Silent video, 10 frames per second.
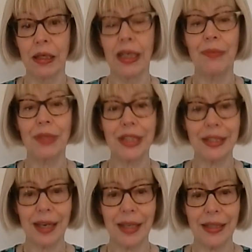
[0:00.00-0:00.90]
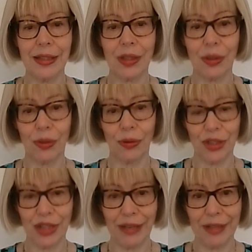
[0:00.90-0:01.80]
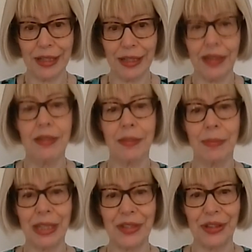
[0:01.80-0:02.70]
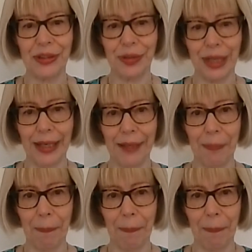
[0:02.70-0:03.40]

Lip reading: it was decided to call the charity Dementia UK.